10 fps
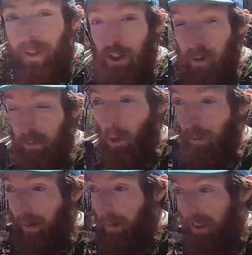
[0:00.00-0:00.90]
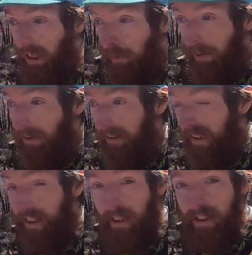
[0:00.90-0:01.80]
We'll talk more about monetary policy.